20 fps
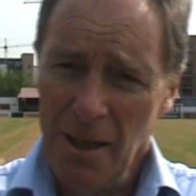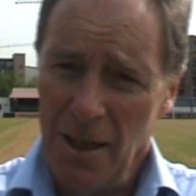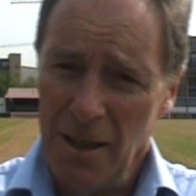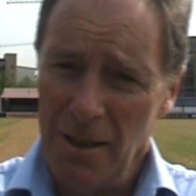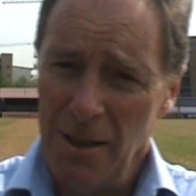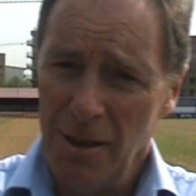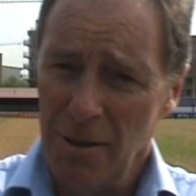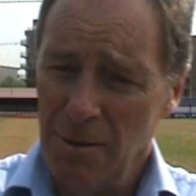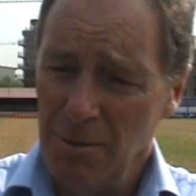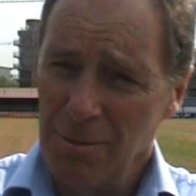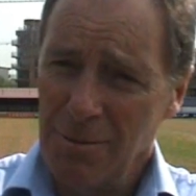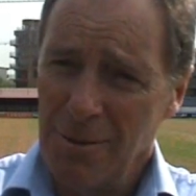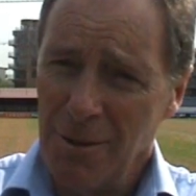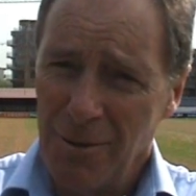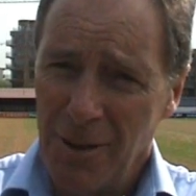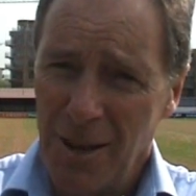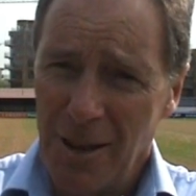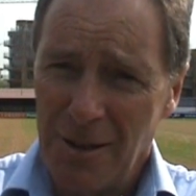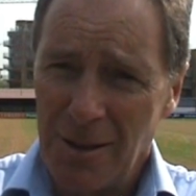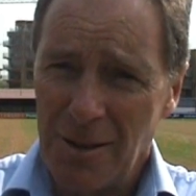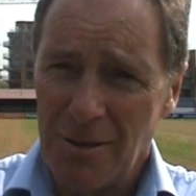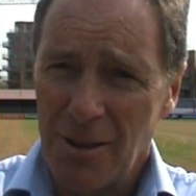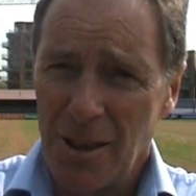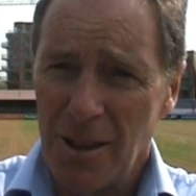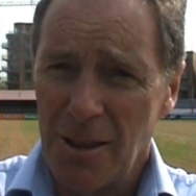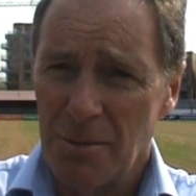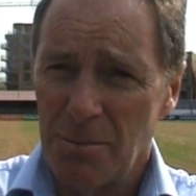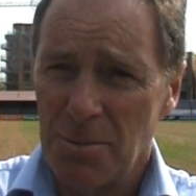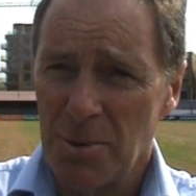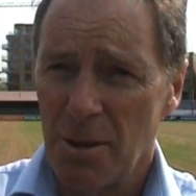and now the verti
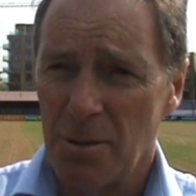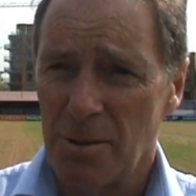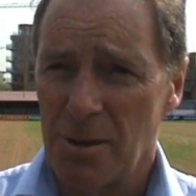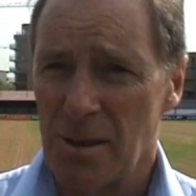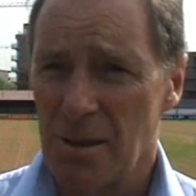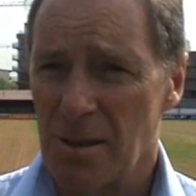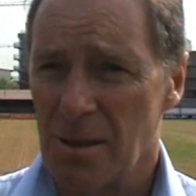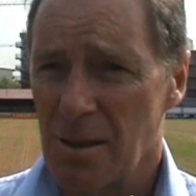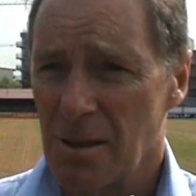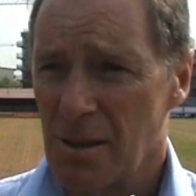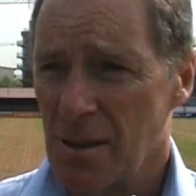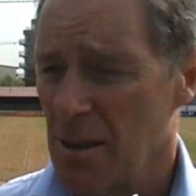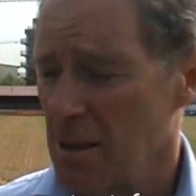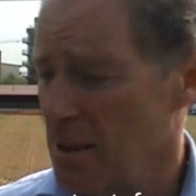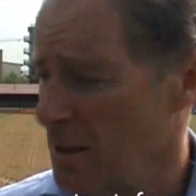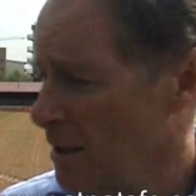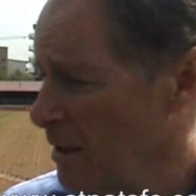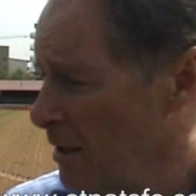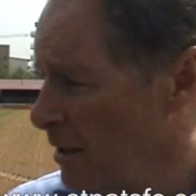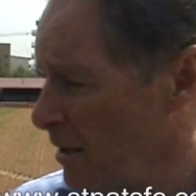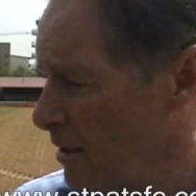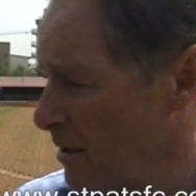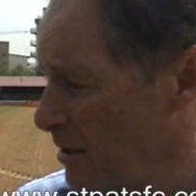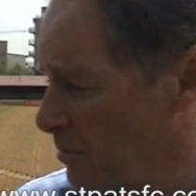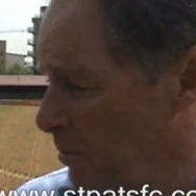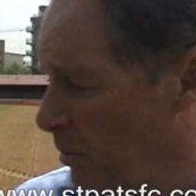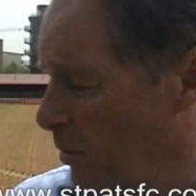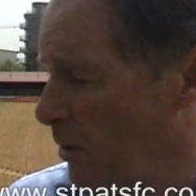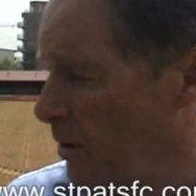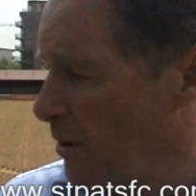draining process is a
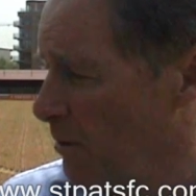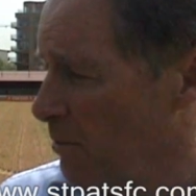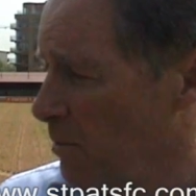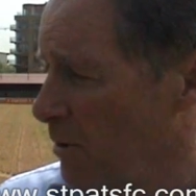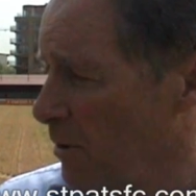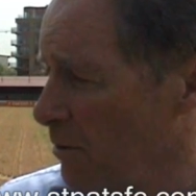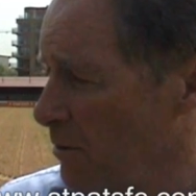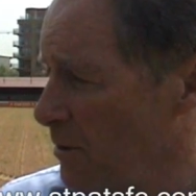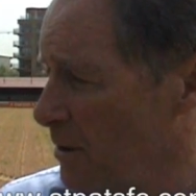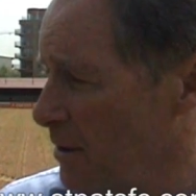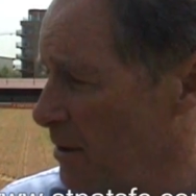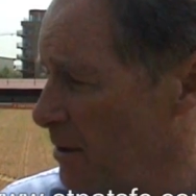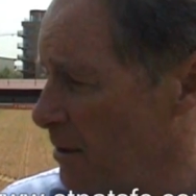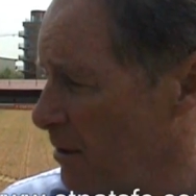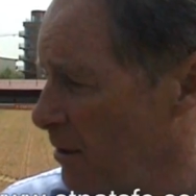spiking process.